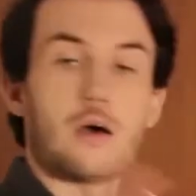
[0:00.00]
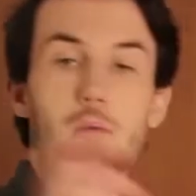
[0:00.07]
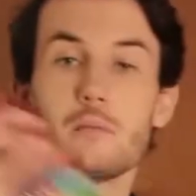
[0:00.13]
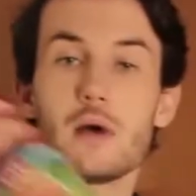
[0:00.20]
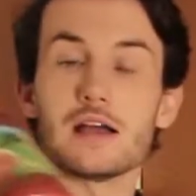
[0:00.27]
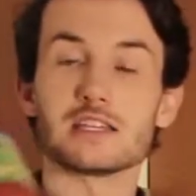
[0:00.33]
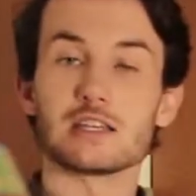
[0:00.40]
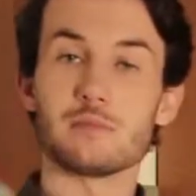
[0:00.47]

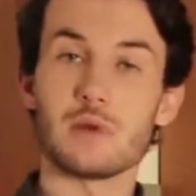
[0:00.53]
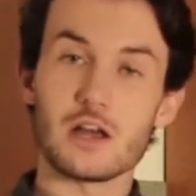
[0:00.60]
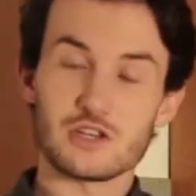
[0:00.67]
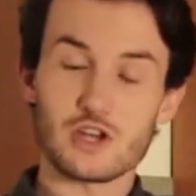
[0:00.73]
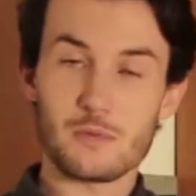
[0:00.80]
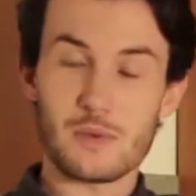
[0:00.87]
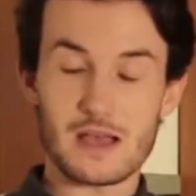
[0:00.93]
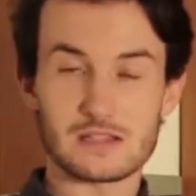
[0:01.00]
my
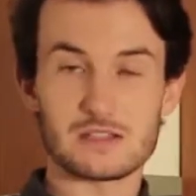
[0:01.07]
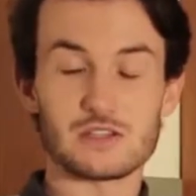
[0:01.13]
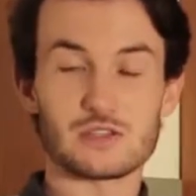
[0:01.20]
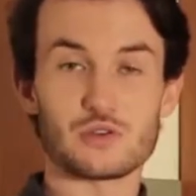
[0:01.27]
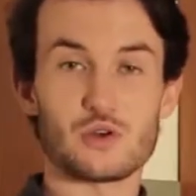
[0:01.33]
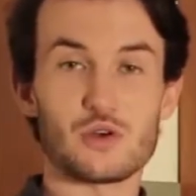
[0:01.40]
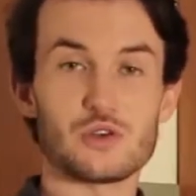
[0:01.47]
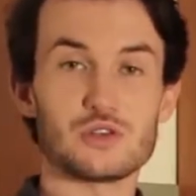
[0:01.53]
tomato pasta
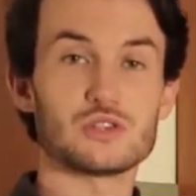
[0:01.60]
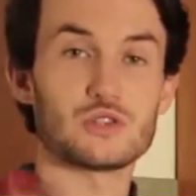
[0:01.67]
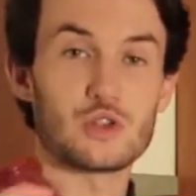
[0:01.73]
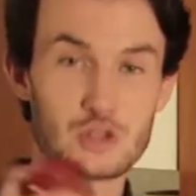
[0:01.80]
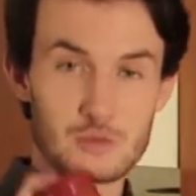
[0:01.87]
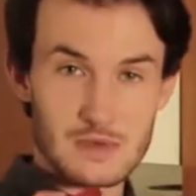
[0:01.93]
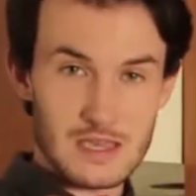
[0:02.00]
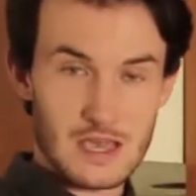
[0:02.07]
sauce to
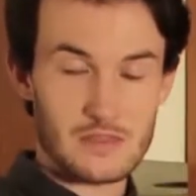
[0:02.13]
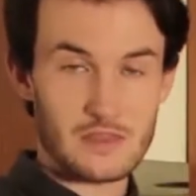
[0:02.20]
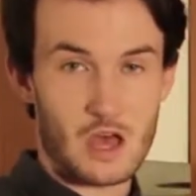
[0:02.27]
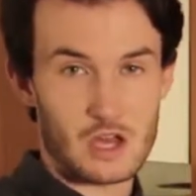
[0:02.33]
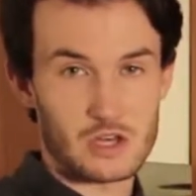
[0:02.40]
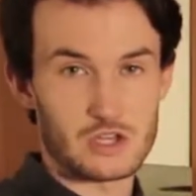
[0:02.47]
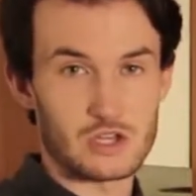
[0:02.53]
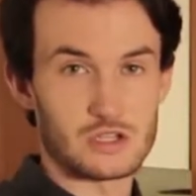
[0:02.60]
the meat and the
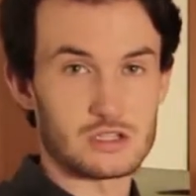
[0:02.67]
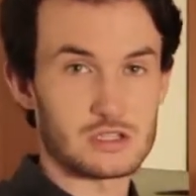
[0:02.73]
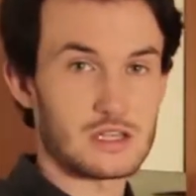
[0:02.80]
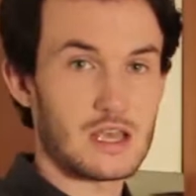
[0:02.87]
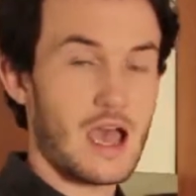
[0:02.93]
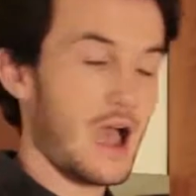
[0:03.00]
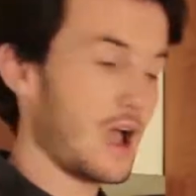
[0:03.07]
onions